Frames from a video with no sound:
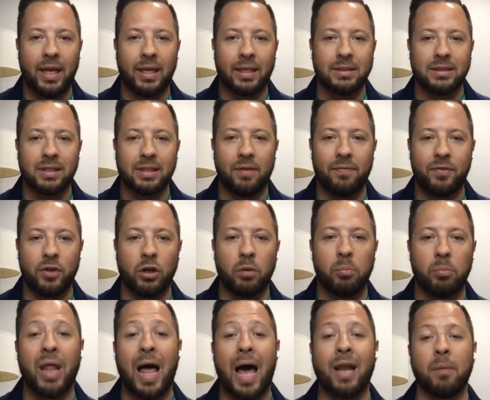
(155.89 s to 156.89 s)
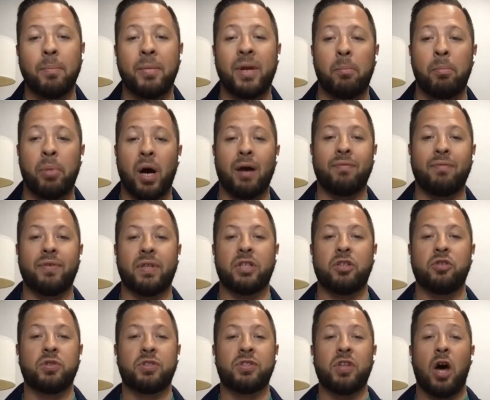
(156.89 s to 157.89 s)
And uh, if you're a platinum and above,
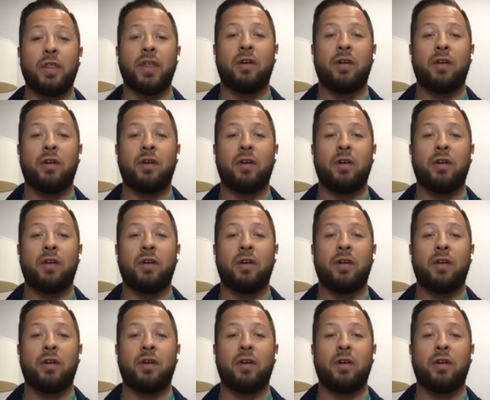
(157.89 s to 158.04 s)
and you saw